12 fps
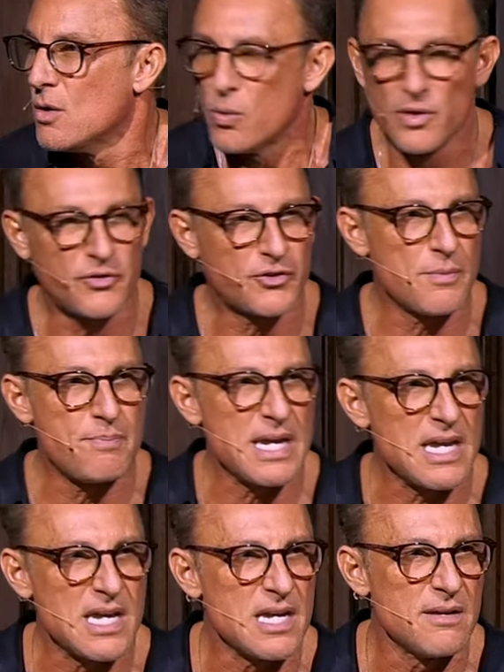was to
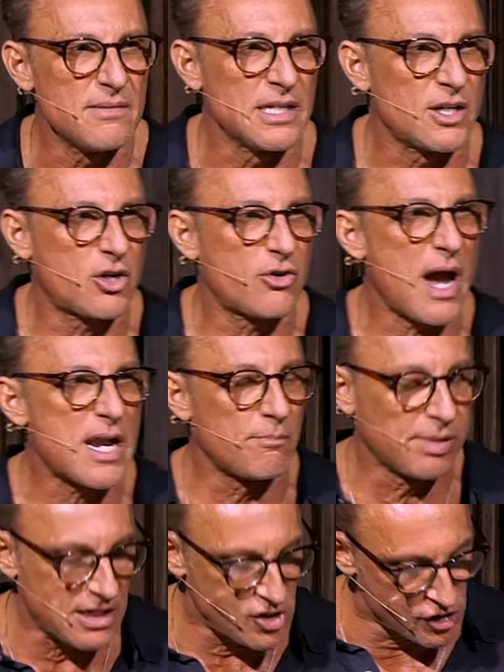be
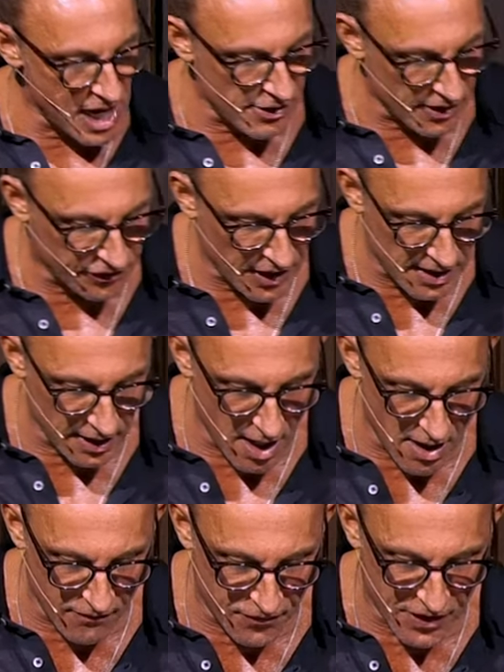incredibly generous. I
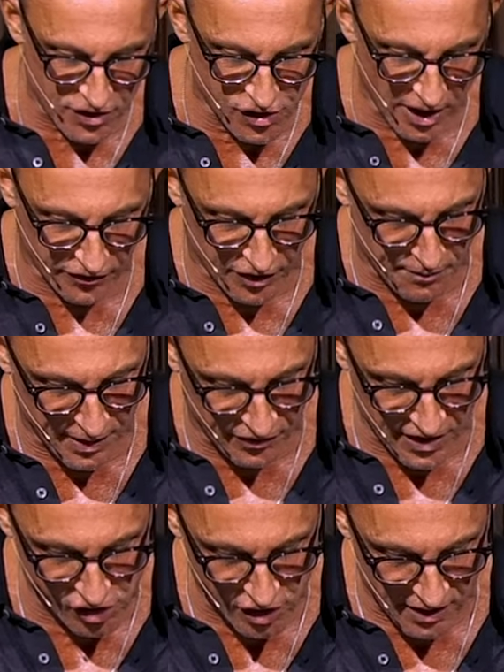love the
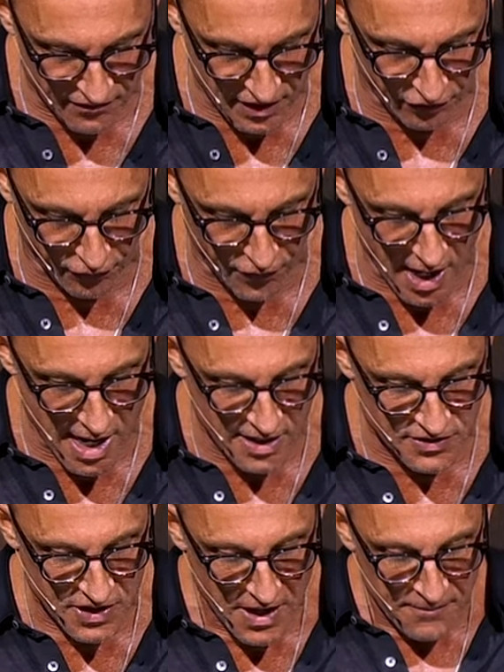juxtaposition of this
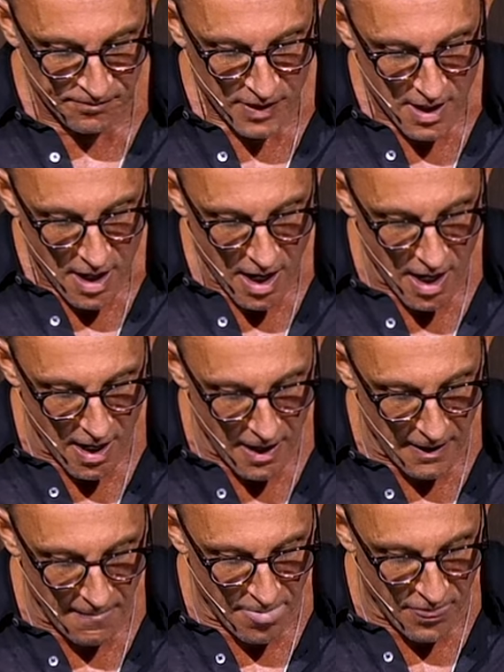phrase.
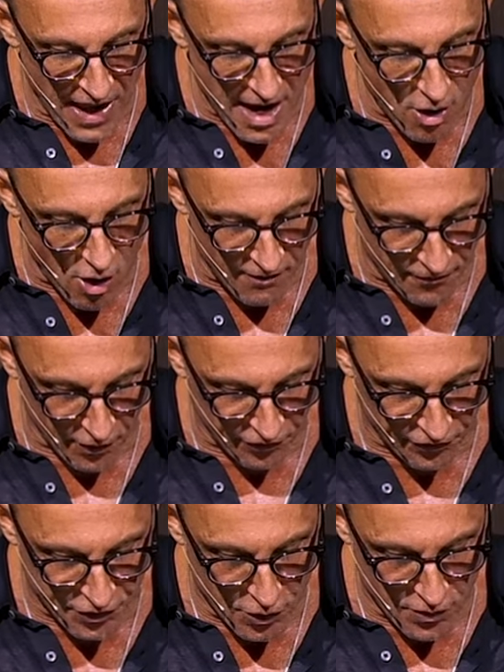Uh, they are, verse
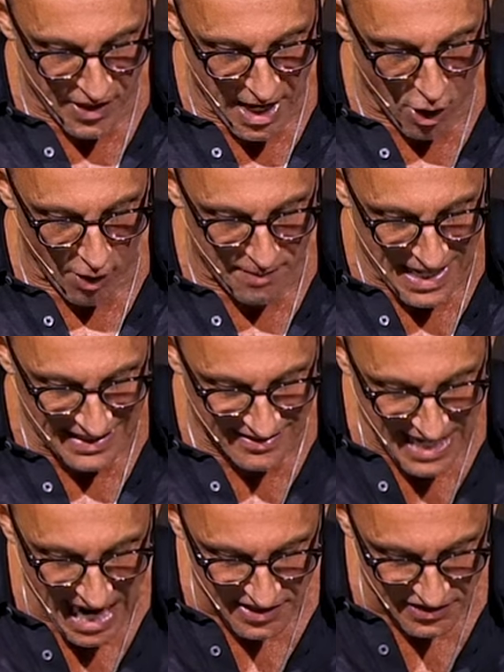2, they are being
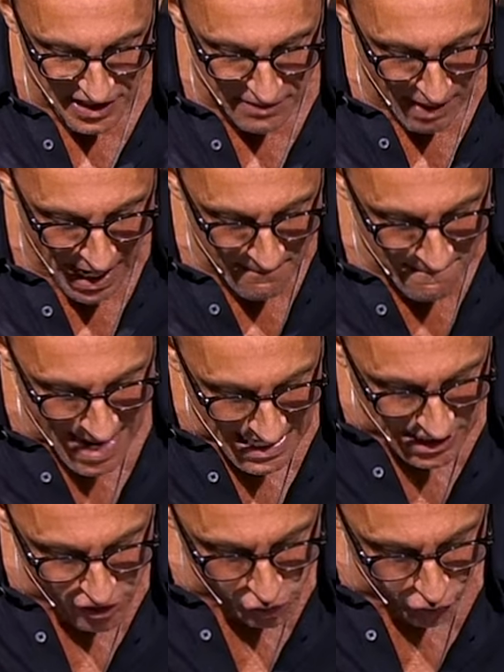tested by
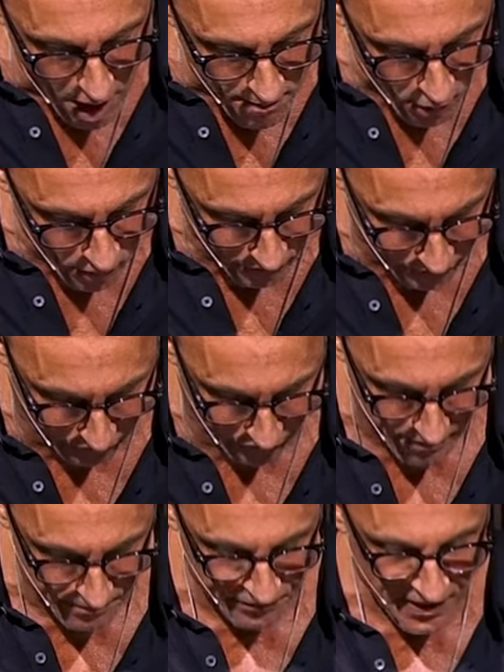many
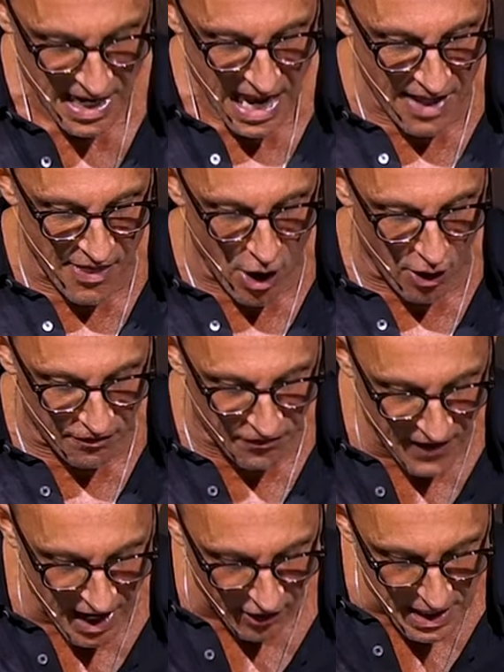troubles and they are
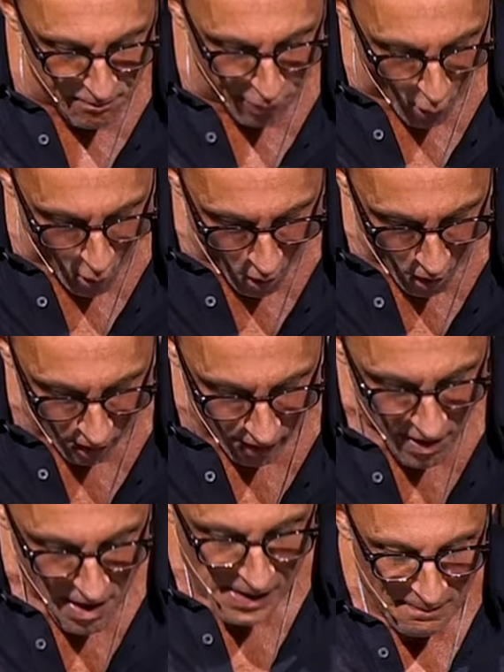very
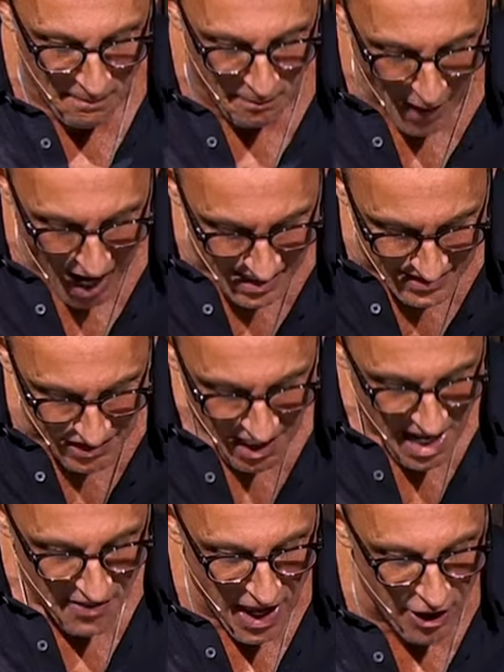poor, but
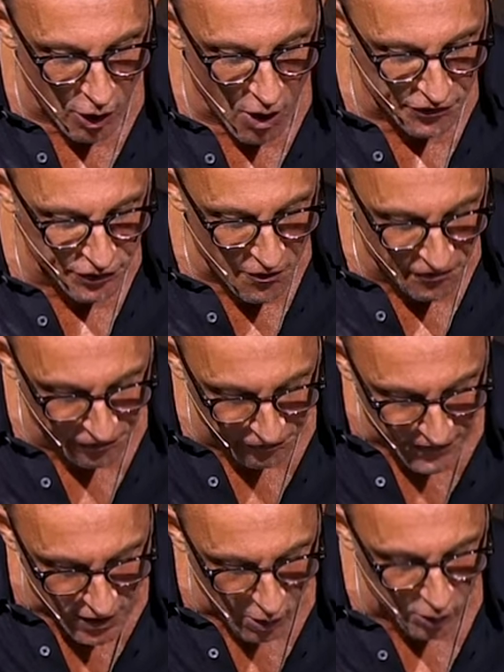they are also
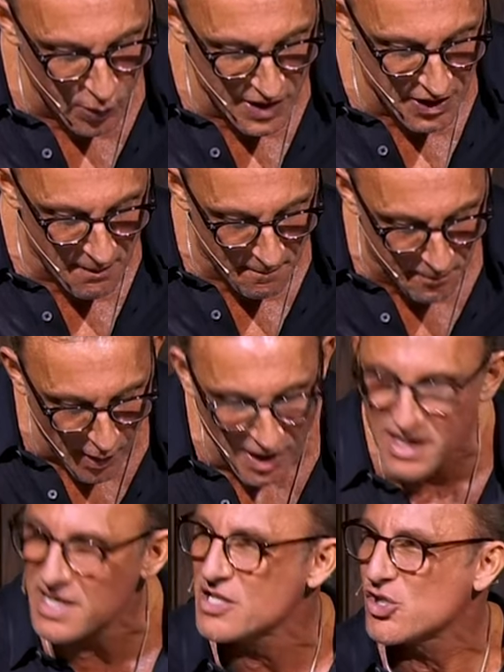filled with
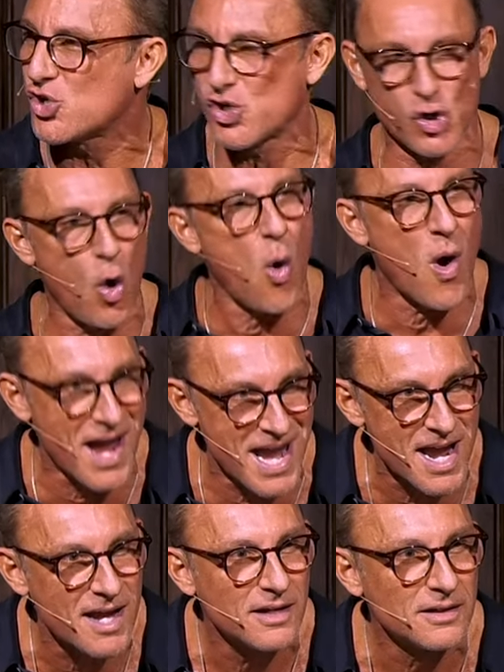abundant
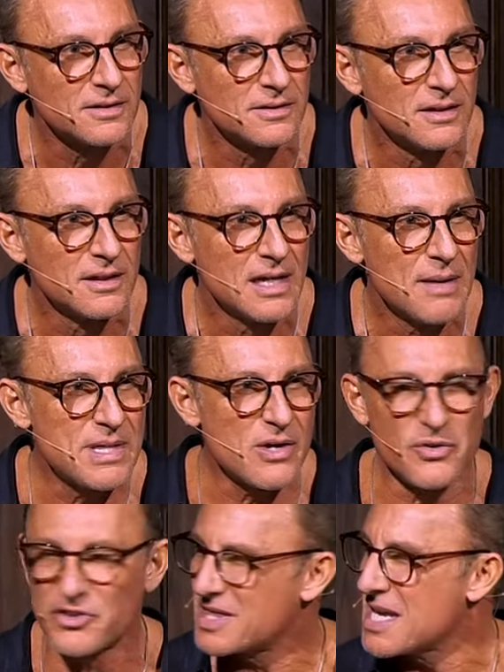joy. I mean,
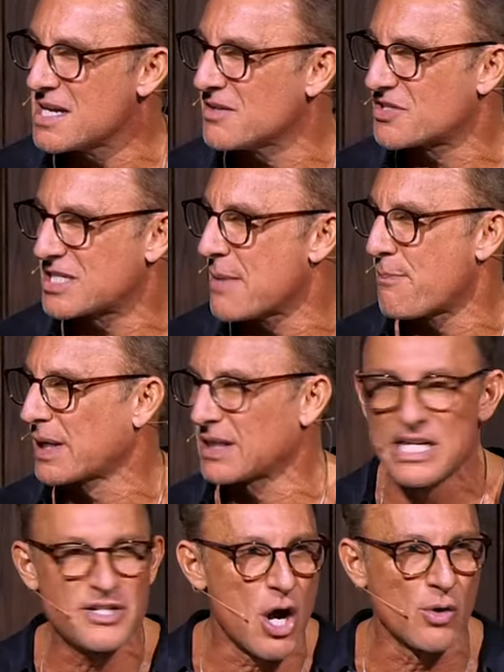those things
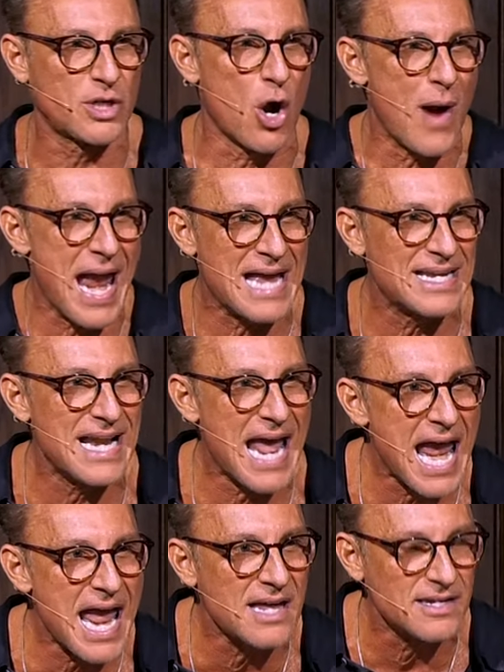typically don't go hand in
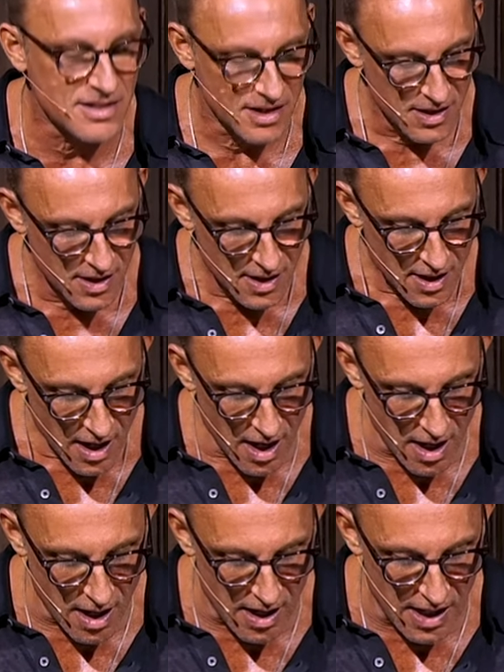hand
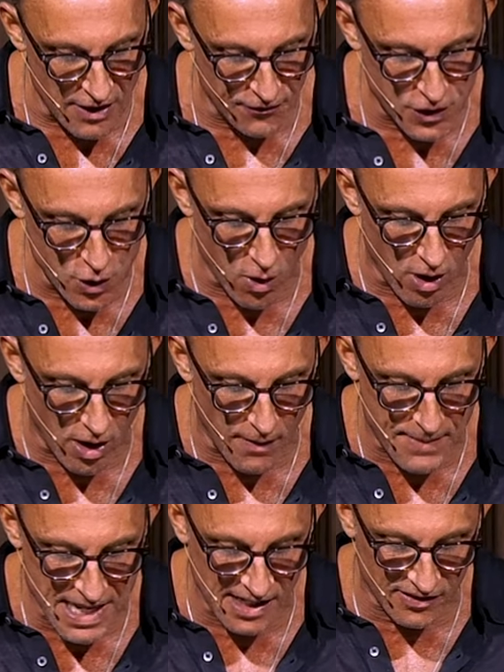uh, if you are
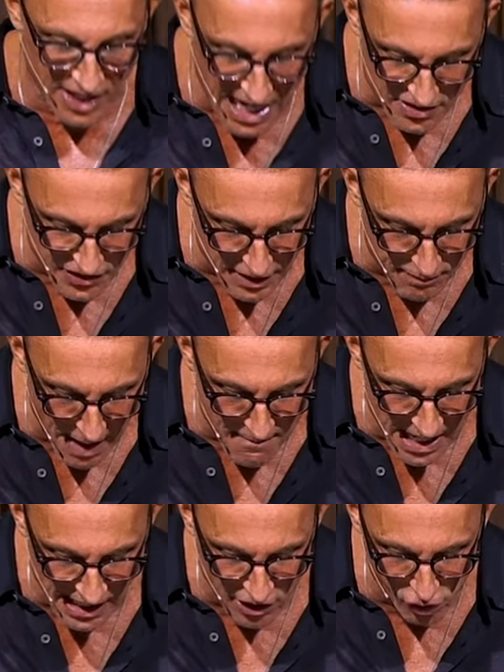being tested by
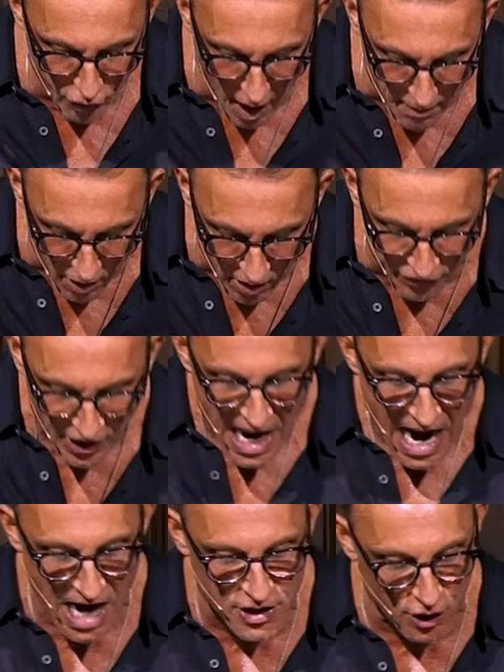many troubles
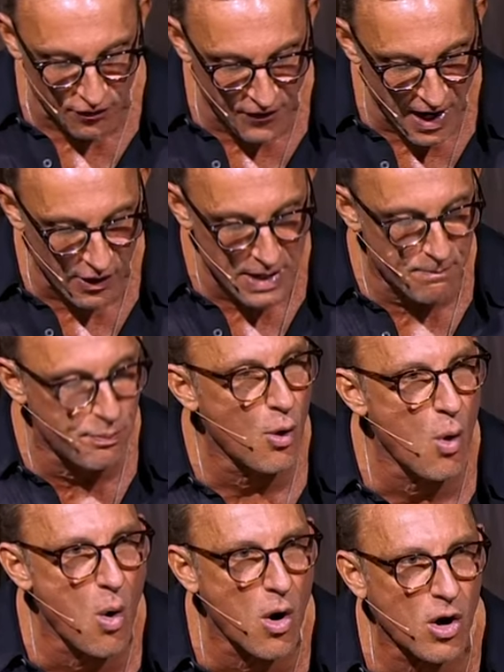and you're very
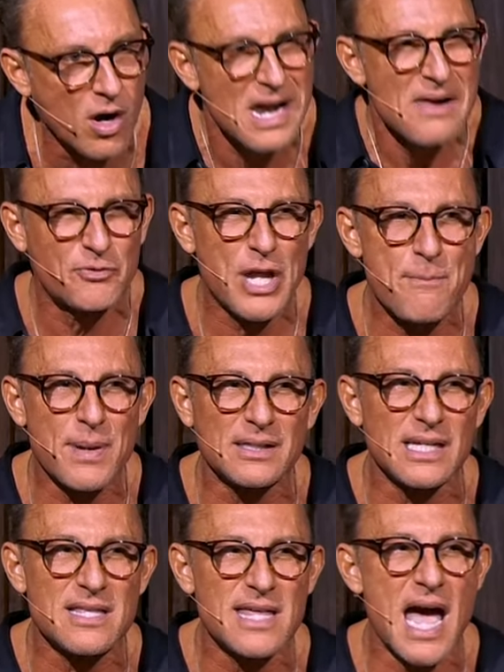poor,
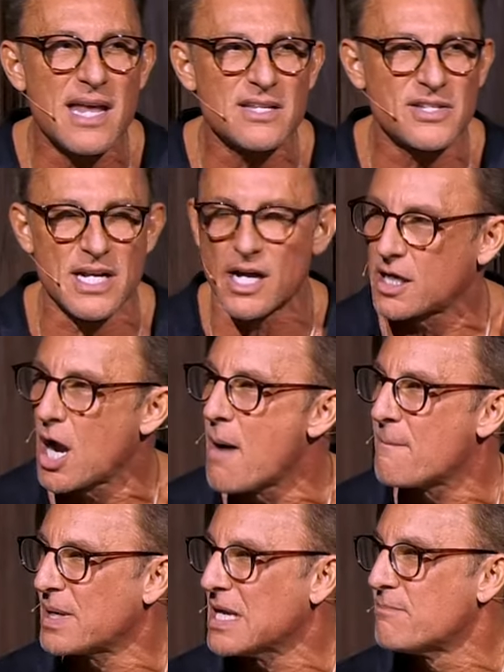typically that isn't
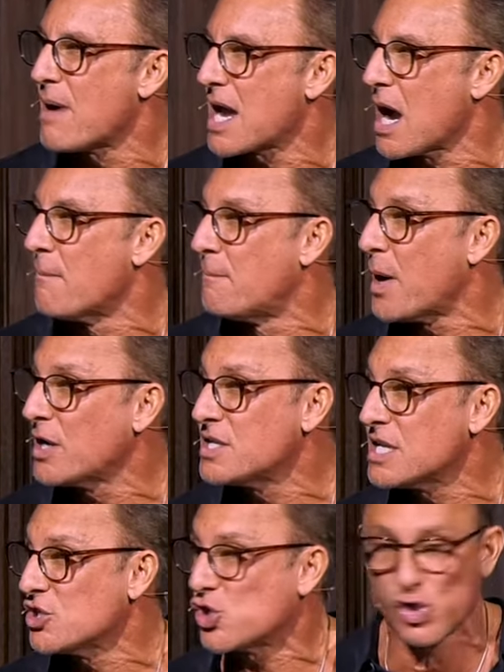accompanied by
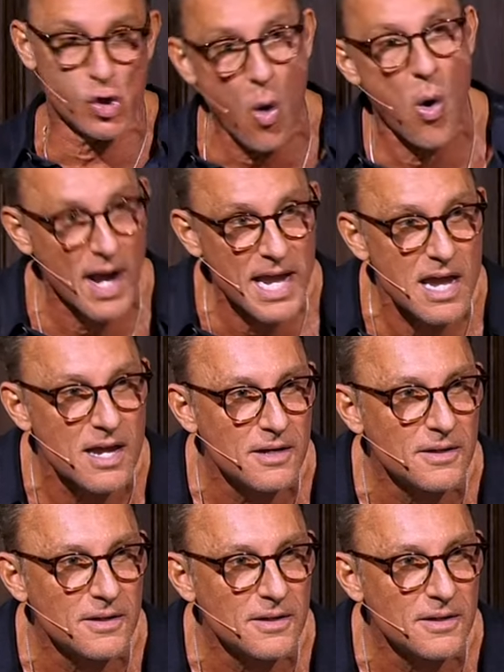abundant joy.